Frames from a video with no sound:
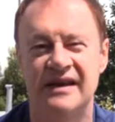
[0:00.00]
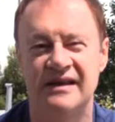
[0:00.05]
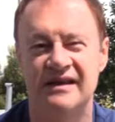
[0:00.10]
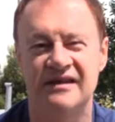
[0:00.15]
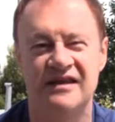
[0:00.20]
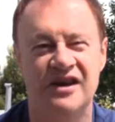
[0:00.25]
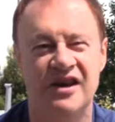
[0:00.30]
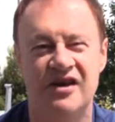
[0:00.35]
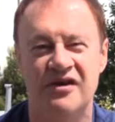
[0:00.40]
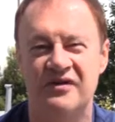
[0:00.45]

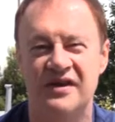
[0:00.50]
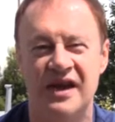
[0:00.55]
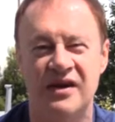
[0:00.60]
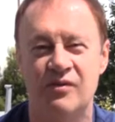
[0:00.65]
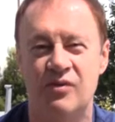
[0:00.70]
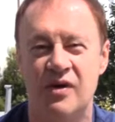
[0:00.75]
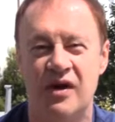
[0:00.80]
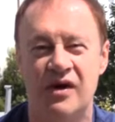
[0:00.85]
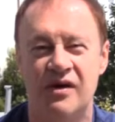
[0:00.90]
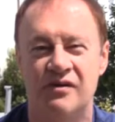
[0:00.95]
No, they
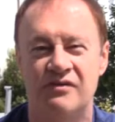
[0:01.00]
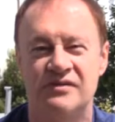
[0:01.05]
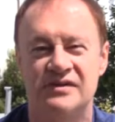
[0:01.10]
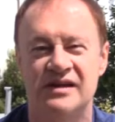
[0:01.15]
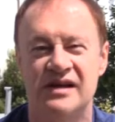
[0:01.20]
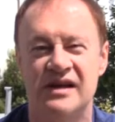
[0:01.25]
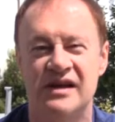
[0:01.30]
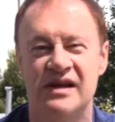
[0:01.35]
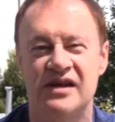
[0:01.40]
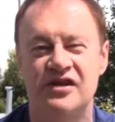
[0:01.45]
won't.
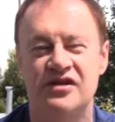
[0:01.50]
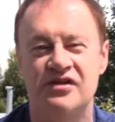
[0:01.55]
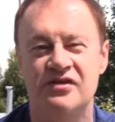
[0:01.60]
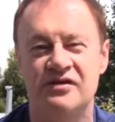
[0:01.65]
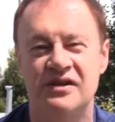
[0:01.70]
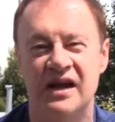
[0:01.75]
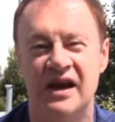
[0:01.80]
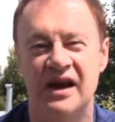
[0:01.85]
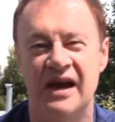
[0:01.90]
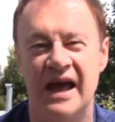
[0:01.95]
You're
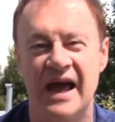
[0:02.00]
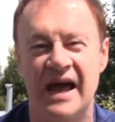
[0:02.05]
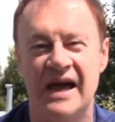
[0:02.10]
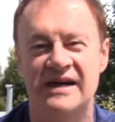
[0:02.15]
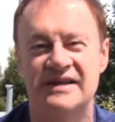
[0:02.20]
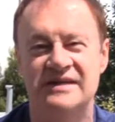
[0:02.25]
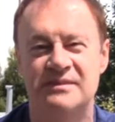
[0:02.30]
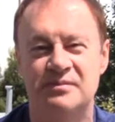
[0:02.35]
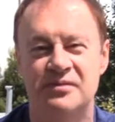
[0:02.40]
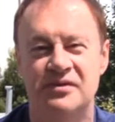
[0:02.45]
the
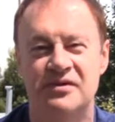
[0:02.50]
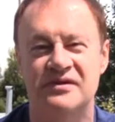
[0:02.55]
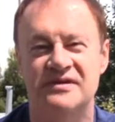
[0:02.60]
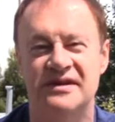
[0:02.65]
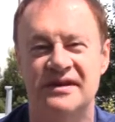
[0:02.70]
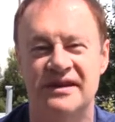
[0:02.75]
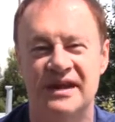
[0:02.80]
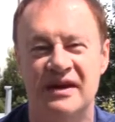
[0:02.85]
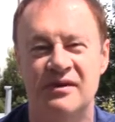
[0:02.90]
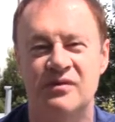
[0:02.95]
last
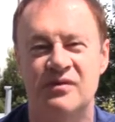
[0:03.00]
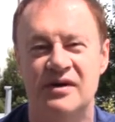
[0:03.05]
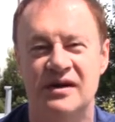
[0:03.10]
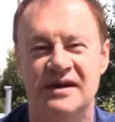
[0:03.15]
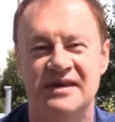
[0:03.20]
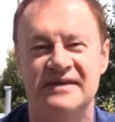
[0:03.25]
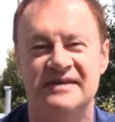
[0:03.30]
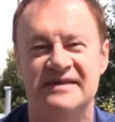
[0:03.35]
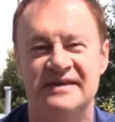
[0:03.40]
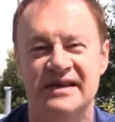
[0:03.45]
person they want
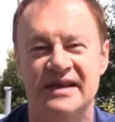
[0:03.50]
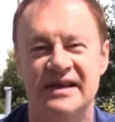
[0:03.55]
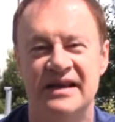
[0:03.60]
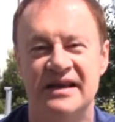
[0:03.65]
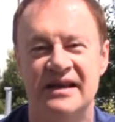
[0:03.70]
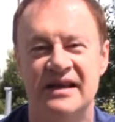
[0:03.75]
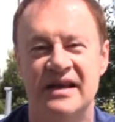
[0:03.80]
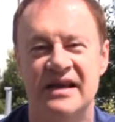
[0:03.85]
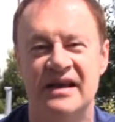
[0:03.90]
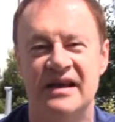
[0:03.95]
to
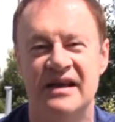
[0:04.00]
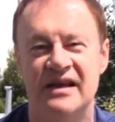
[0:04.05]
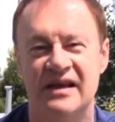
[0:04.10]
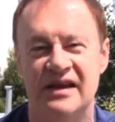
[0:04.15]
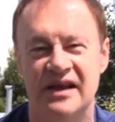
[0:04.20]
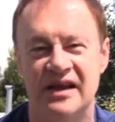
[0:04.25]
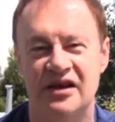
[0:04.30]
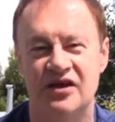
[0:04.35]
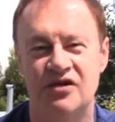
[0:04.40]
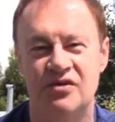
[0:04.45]
see
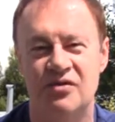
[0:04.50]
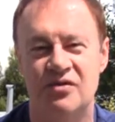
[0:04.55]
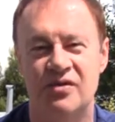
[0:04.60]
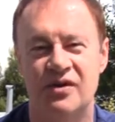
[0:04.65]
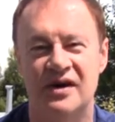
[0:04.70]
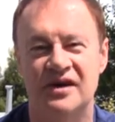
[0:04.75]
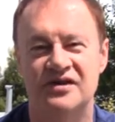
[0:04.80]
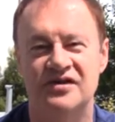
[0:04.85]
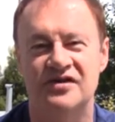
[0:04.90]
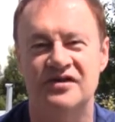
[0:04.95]
in
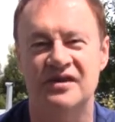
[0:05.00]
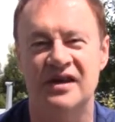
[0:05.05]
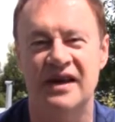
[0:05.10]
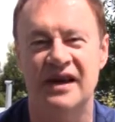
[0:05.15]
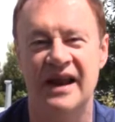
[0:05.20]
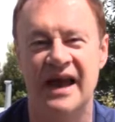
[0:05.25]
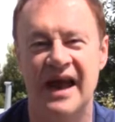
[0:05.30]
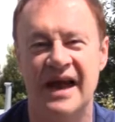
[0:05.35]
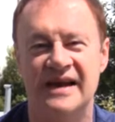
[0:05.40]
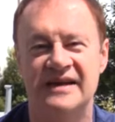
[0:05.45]
court. You're the
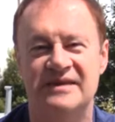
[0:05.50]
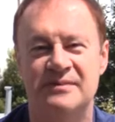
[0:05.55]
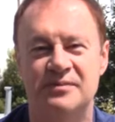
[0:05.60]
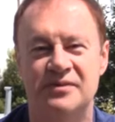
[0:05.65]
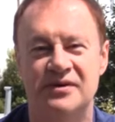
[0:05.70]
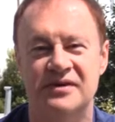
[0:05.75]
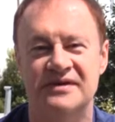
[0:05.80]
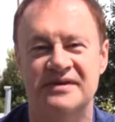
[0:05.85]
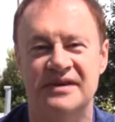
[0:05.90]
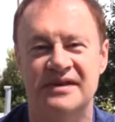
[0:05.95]
last
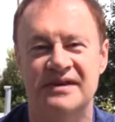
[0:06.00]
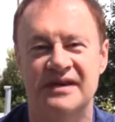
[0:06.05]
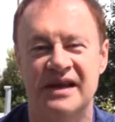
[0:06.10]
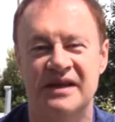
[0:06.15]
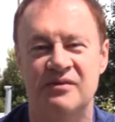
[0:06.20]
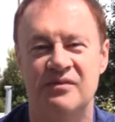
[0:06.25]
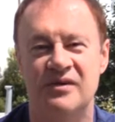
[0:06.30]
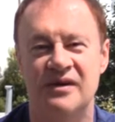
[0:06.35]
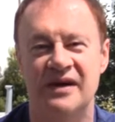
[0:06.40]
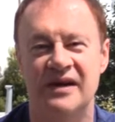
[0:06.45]
person they
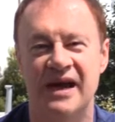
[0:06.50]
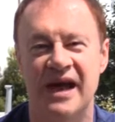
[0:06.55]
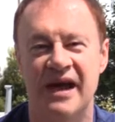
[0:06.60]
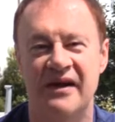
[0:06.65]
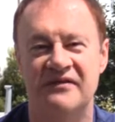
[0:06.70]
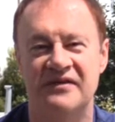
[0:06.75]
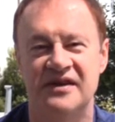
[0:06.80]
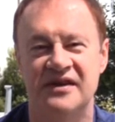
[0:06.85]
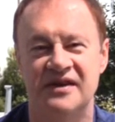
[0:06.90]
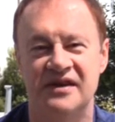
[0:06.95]
want to
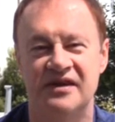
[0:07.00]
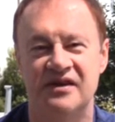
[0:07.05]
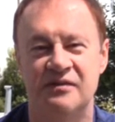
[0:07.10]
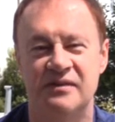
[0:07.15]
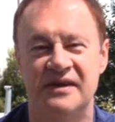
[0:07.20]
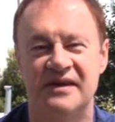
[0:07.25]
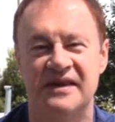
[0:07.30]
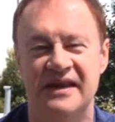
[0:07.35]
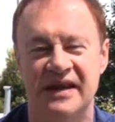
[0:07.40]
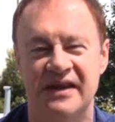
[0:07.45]
have to deal
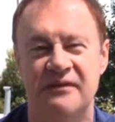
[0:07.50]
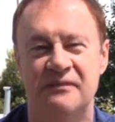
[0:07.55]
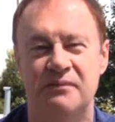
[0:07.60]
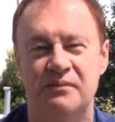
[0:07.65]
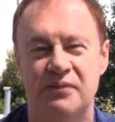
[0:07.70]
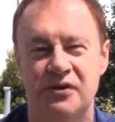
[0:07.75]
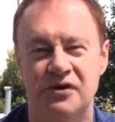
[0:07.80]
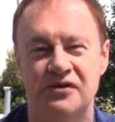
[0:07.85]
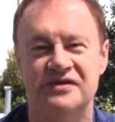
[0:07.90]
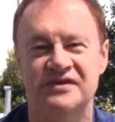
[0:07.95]
with in
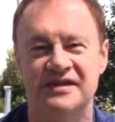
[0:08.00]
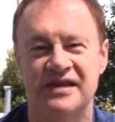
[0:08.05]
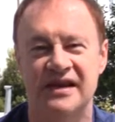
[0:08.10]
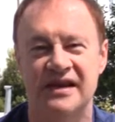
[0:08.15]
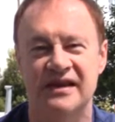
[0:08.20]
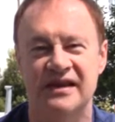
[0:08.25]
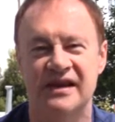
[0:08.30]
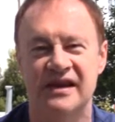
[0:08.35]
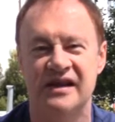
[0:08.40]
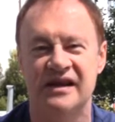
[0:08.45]

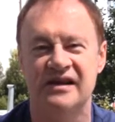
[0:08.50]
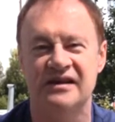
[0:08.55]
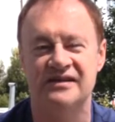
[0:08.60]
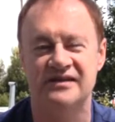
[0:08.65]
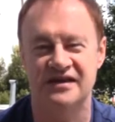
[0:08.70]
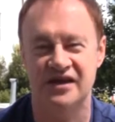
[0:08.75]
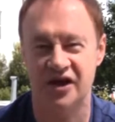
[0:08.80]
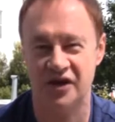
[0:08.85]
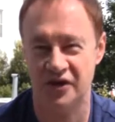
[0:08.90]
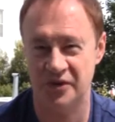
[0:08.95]
person.
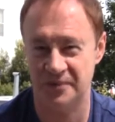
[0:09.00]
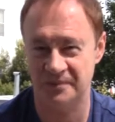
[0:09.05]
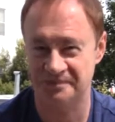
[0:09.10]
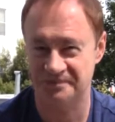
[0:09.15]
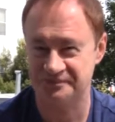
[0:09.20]
So